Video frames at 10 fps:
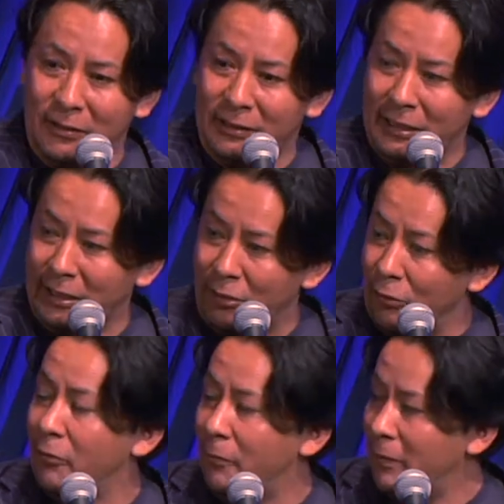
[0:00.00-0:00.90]
that
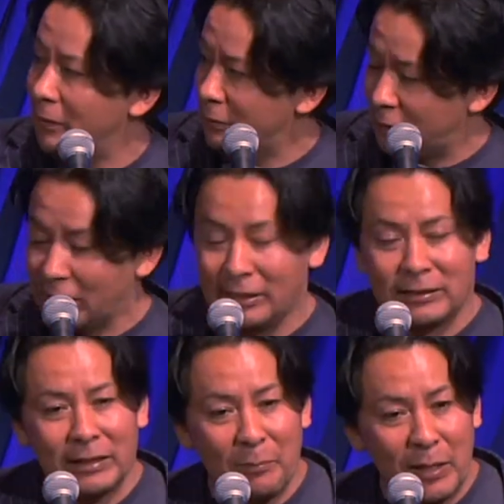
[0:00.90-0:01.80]
all of
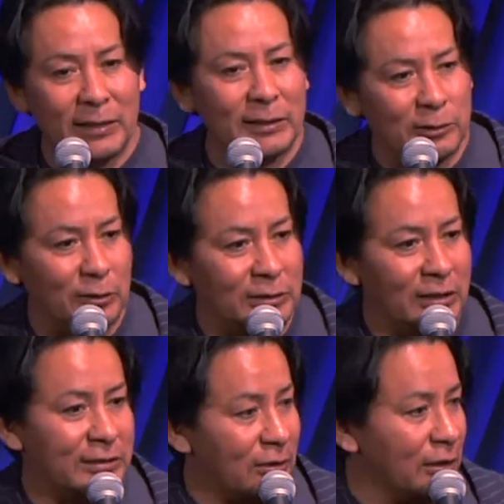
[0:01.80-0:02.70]
these amazing
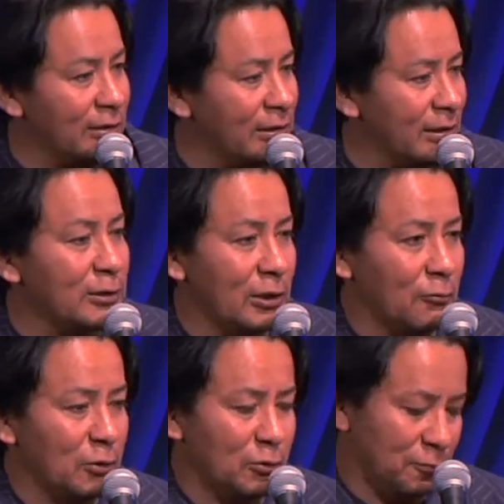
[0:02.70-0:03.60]
storytellers are going to
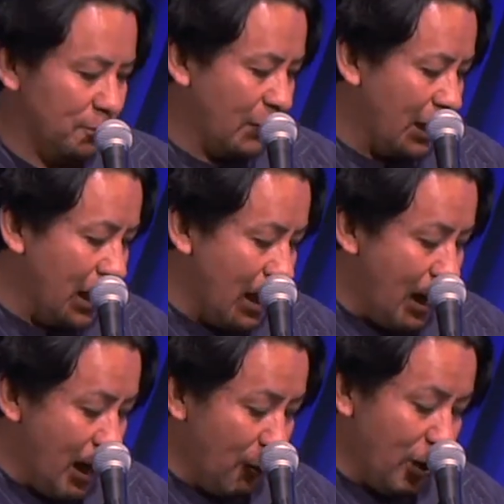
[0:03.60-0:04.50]
share with you.
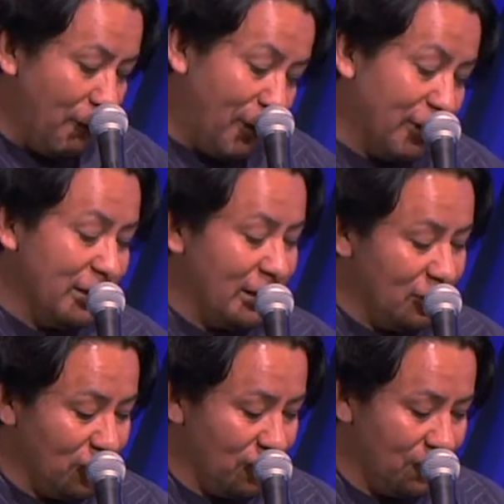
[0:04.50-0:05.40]
And without further
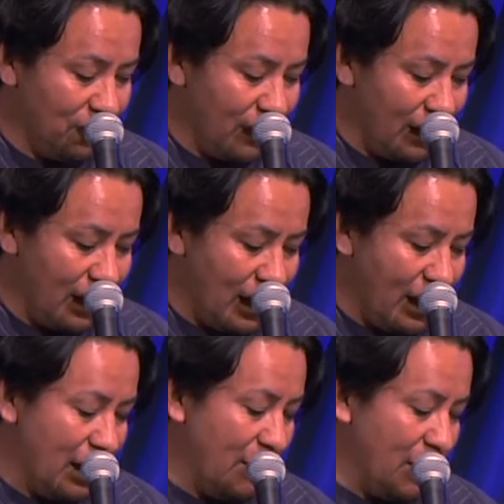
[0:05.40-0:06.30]
ado,
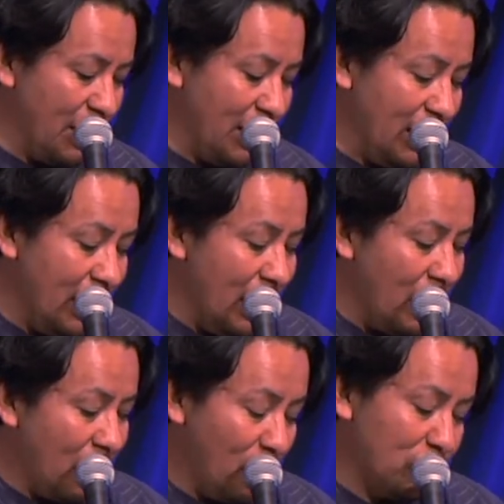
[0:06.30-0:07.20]
let me
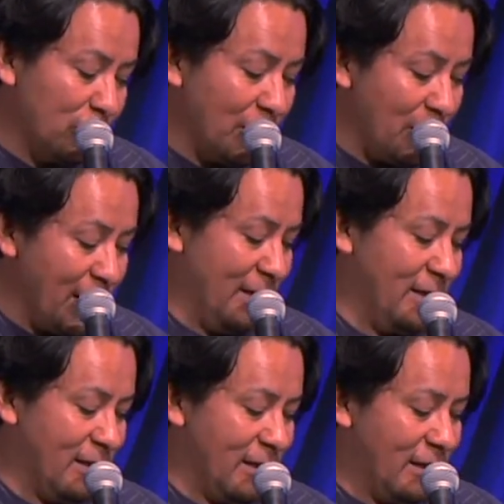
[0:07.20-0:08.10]
call to the
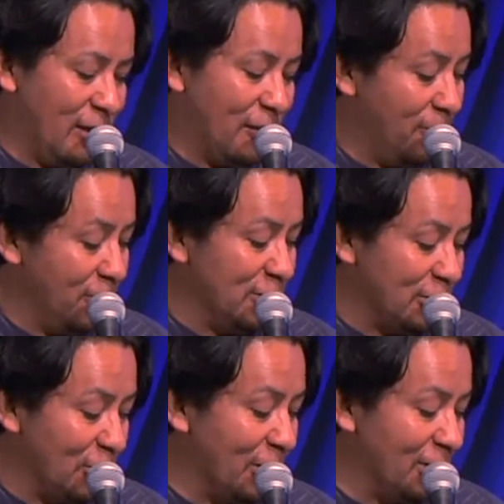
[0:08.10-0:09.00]
mic our first
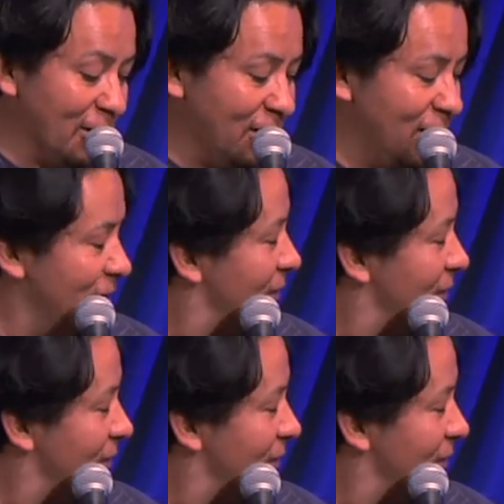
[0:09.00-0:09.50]
storyteller,